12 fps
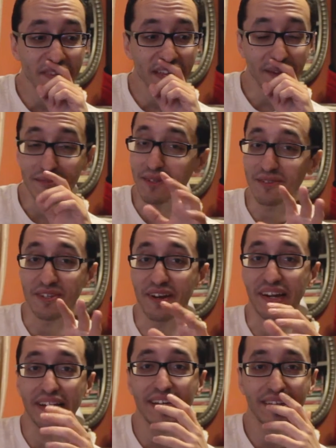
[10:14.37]
I'm so
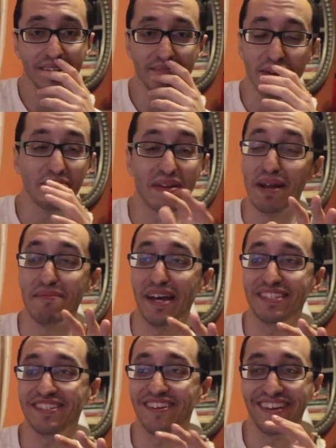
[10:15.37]
sorry. But I'm
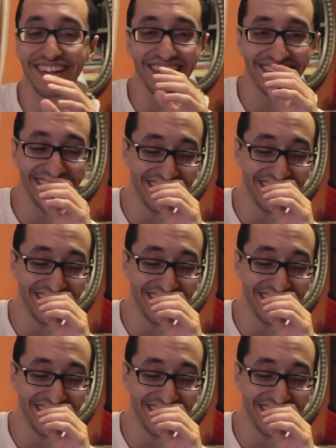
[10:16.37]
not sorry.